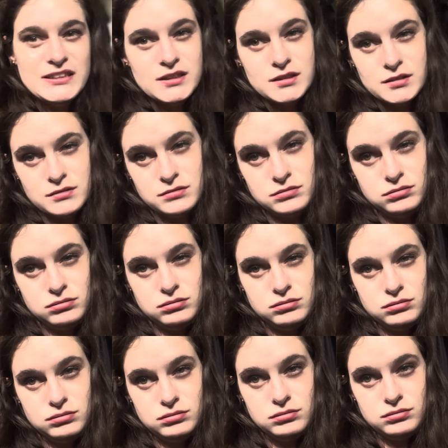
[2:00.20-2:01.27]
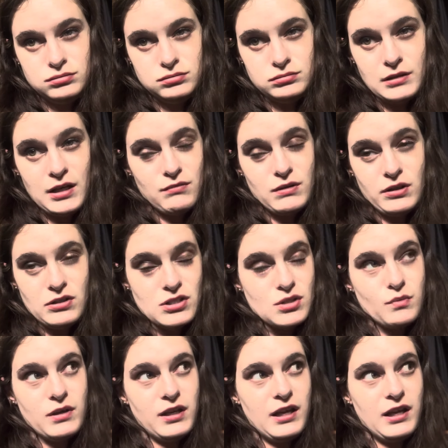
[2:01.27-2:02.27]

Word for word: Ugh, I really just want